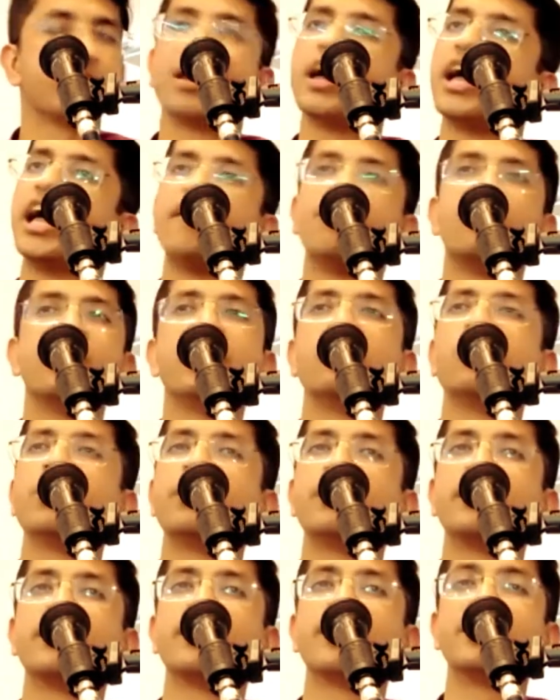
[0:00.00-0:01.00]
I have only
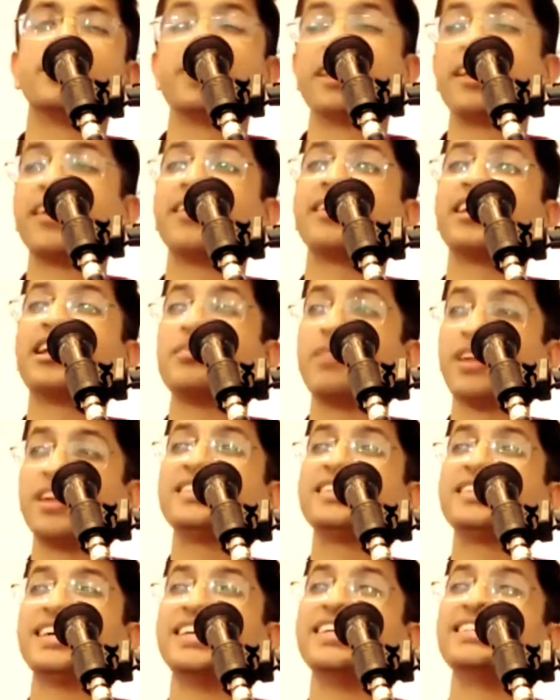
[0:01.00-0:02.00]
one regret. Srila Radhanath
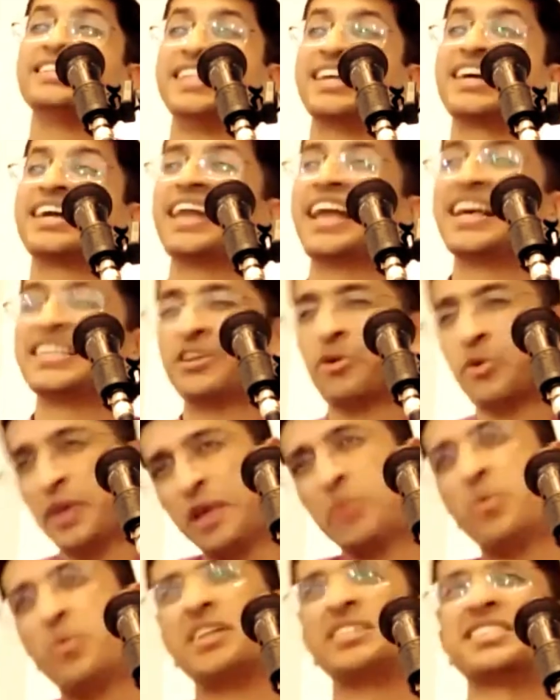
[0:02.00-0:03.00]
Maharaj said this in the class
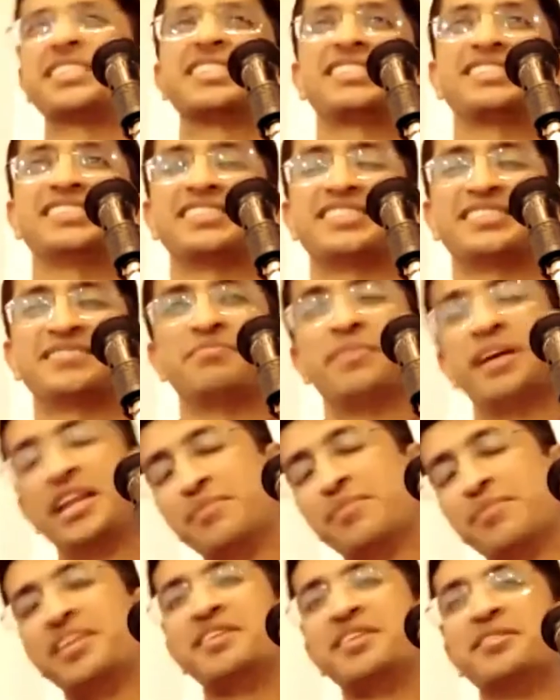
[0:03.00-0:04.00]
only once,
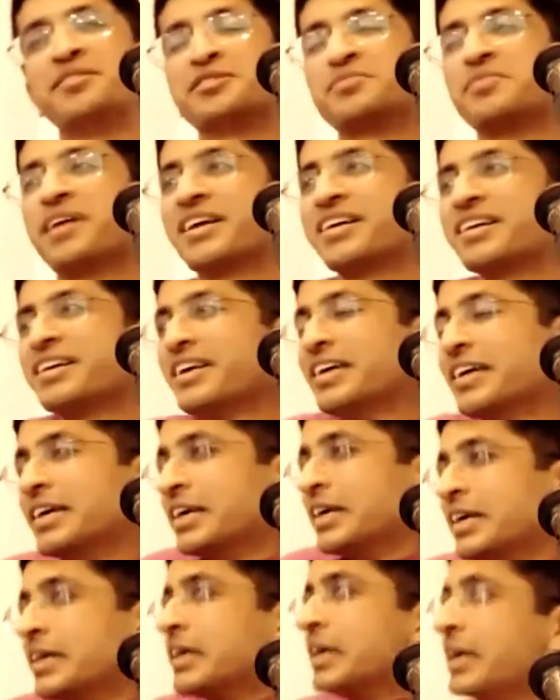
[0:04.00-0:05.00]
many, many years back.
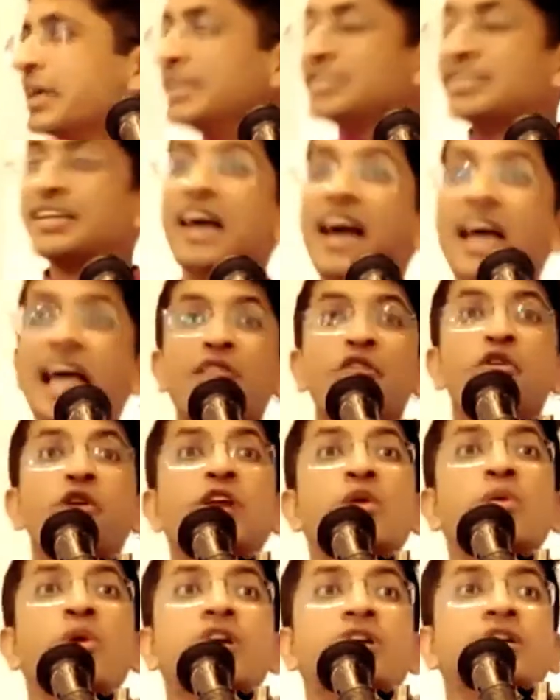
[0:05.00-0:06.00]
He said, I have
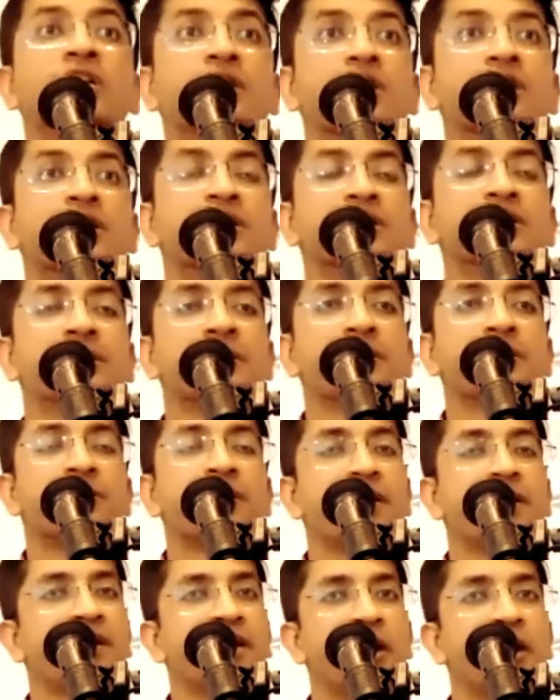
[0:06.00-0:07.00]
only one regret.
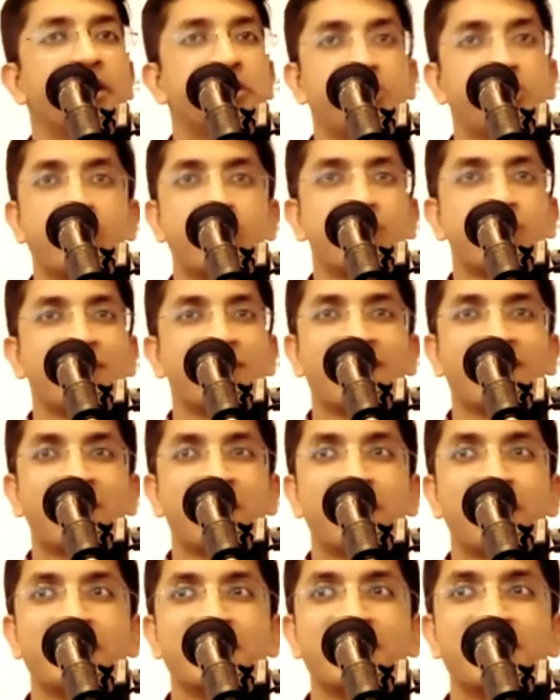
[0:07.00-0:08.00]
Srila Radhanath
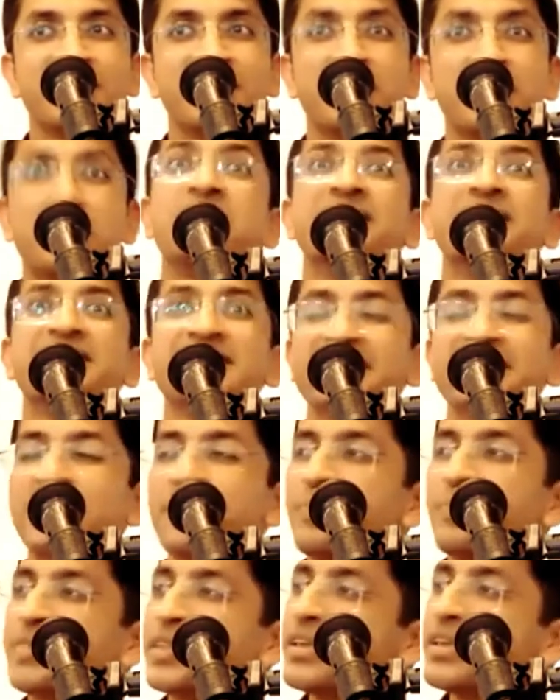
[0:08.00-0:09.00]
Maharaj said, what is it?
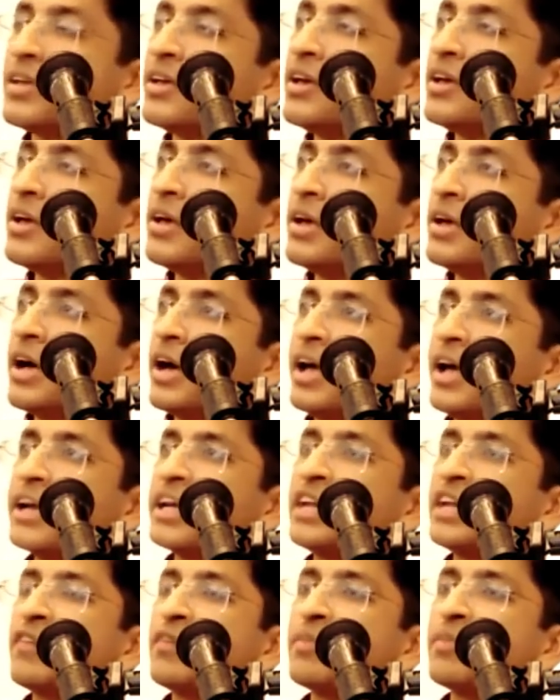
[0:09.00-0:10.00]

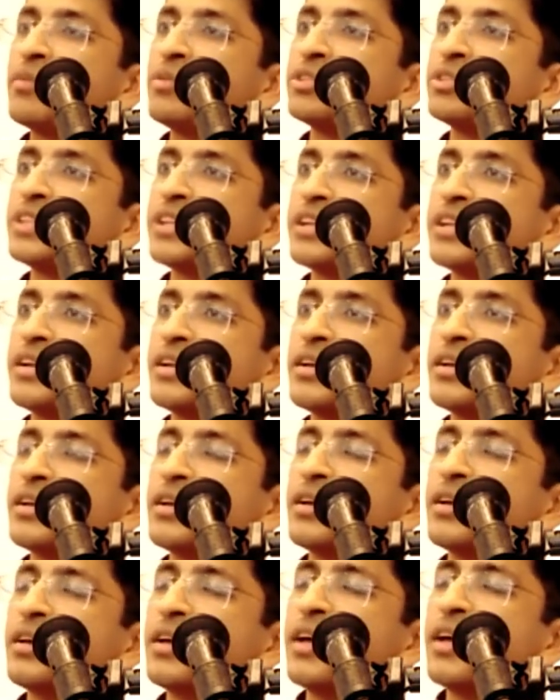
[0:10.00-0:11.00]
Hayagriva Prabhu said,
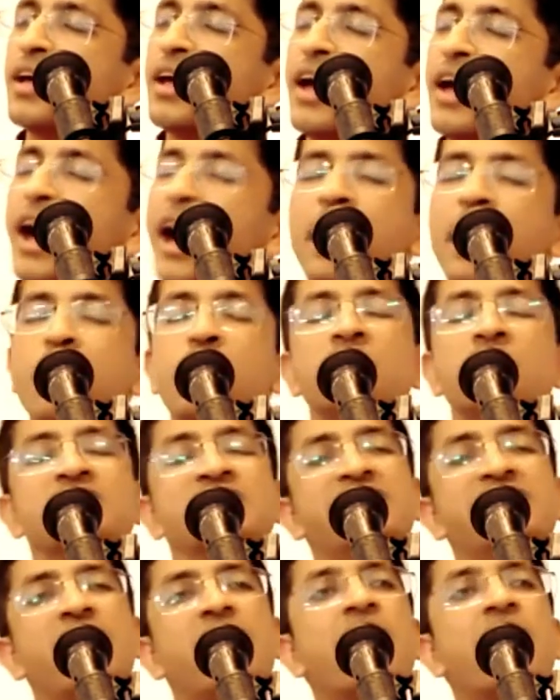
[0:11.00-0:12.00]
I
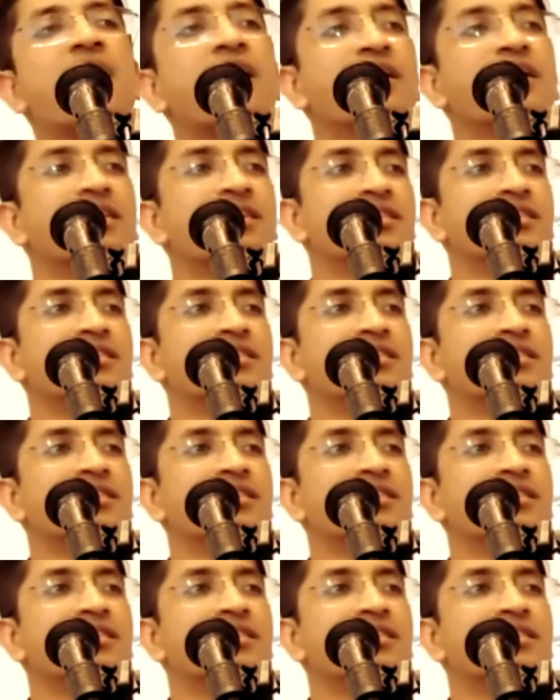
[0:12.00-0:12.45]
was young.